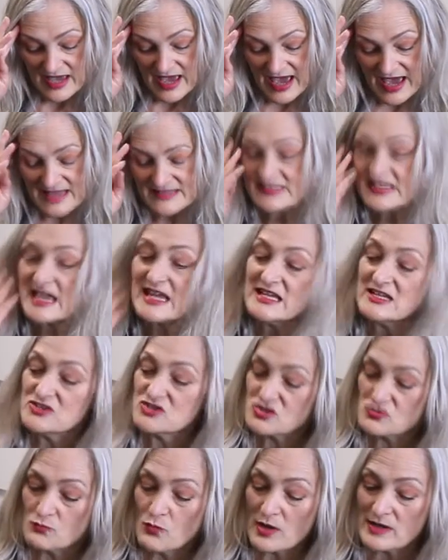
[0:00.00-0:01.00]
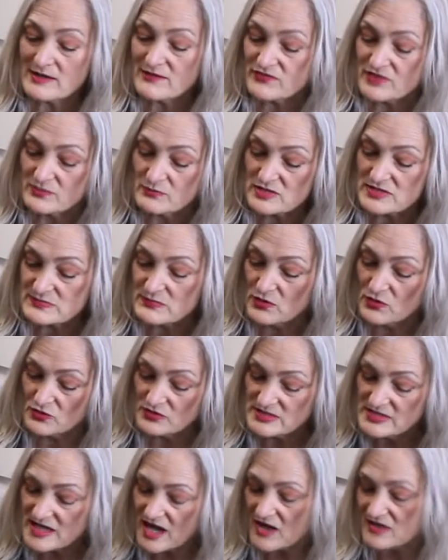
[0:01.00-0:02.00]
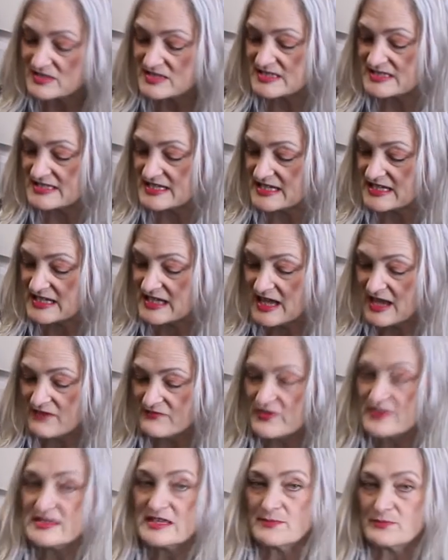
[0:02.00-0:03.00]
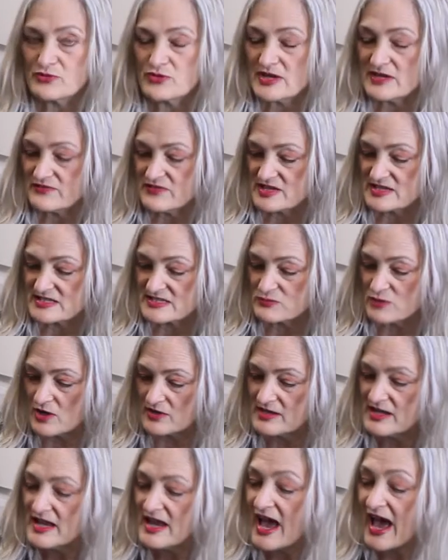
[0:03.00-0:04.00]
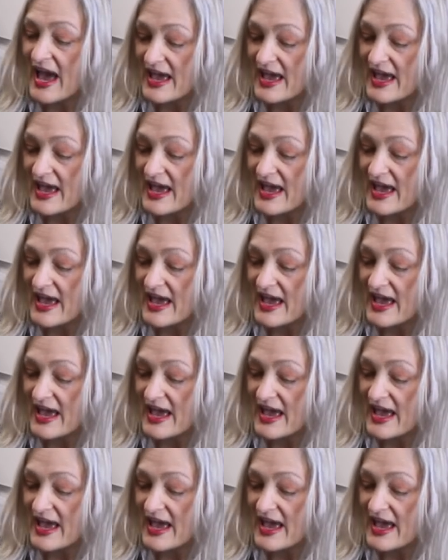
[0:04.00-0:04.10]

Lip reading: and each one of them was more nasty than the previous one.